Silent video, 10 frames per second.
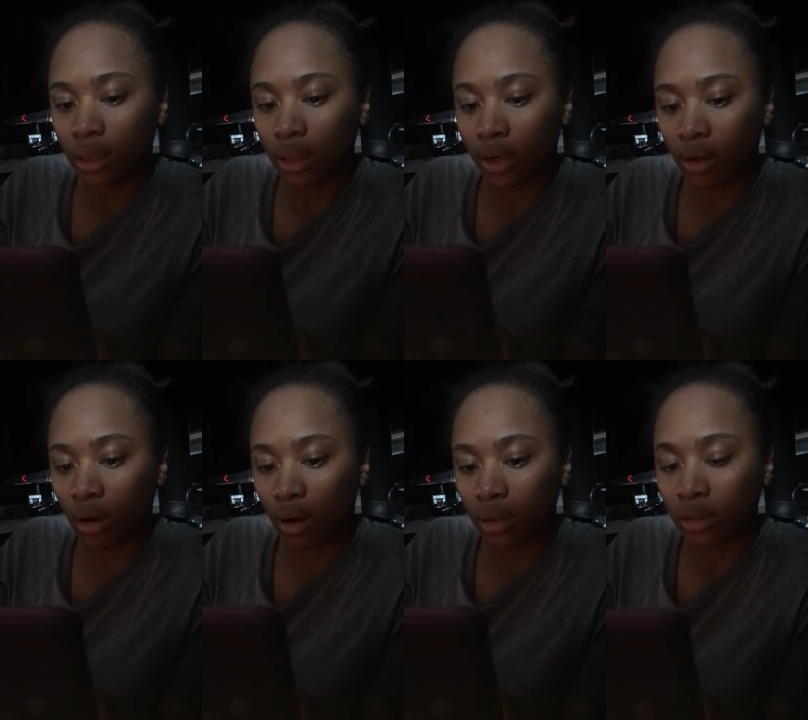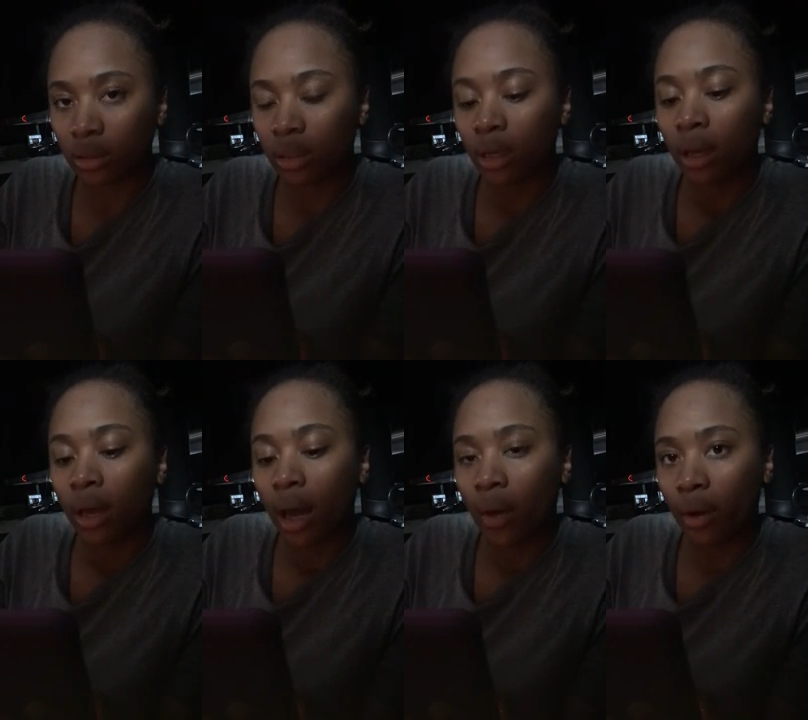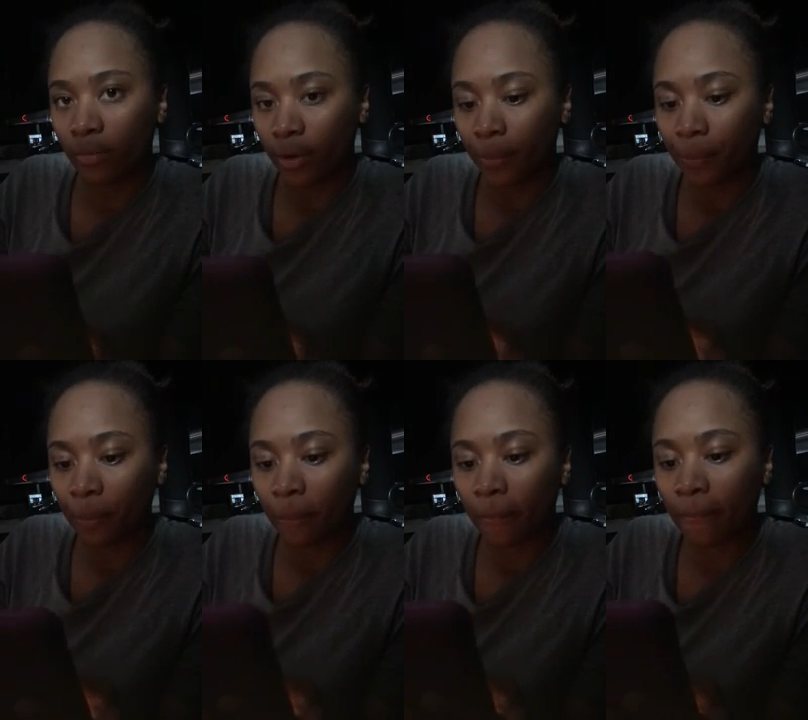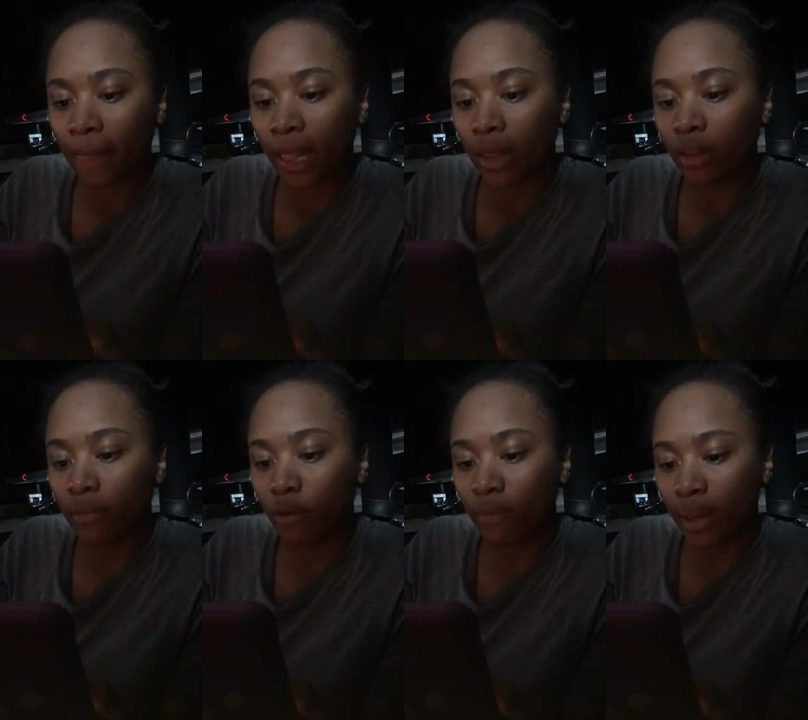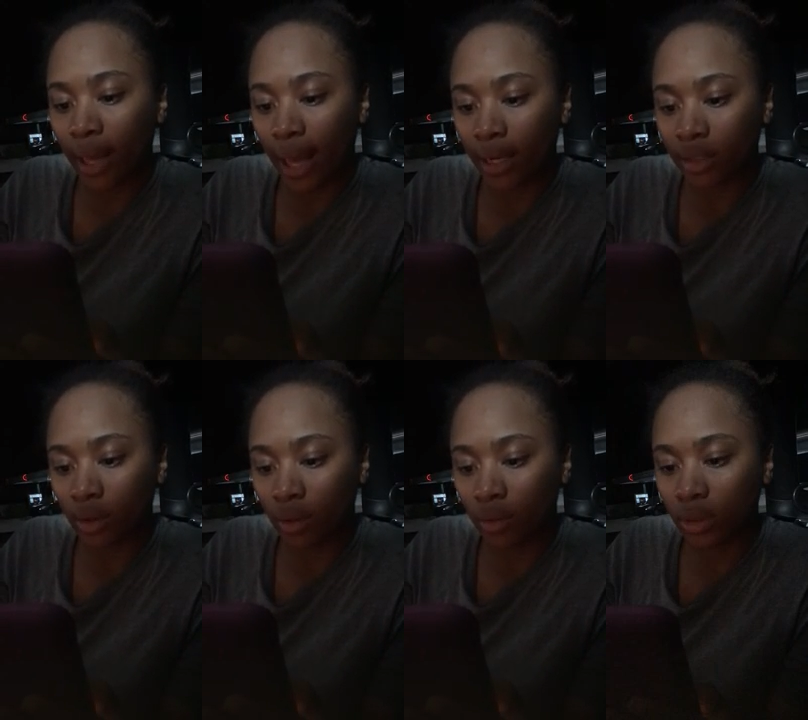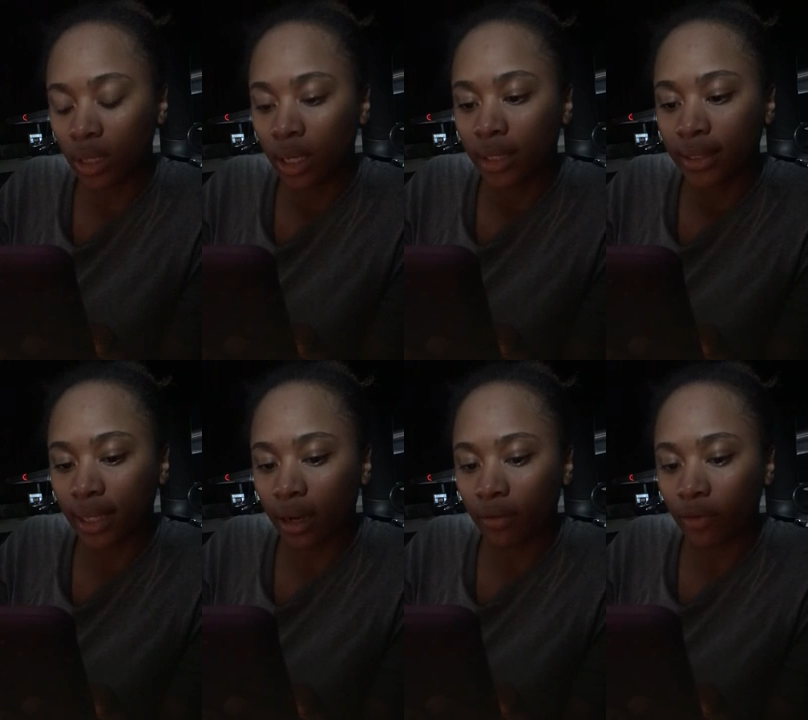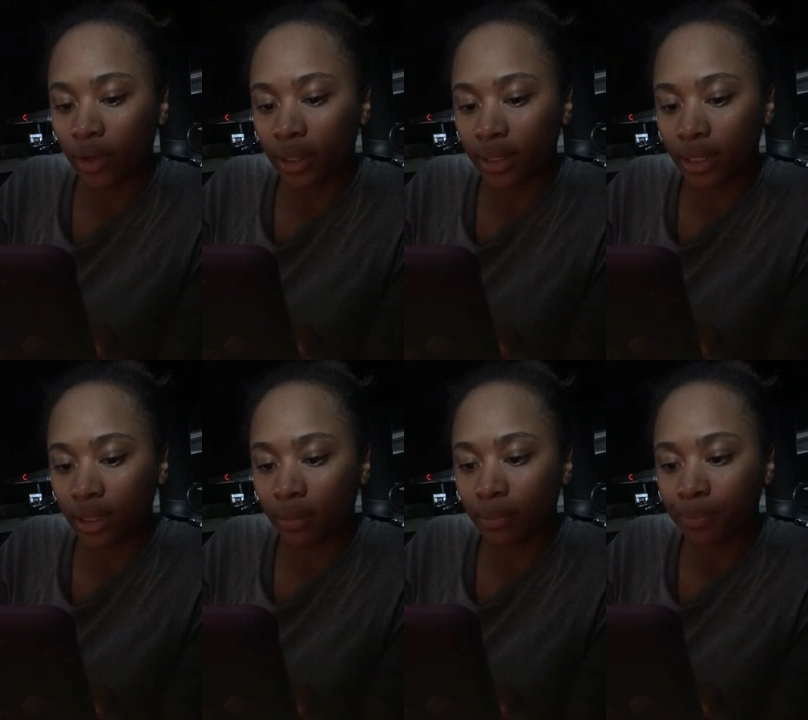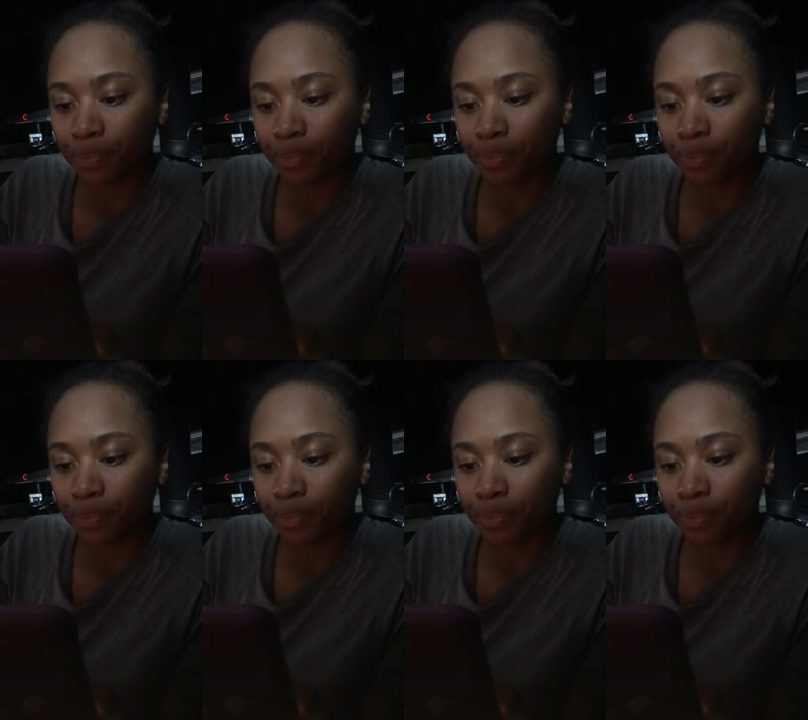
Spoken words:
their cause. However, the movement had its own set of criticism.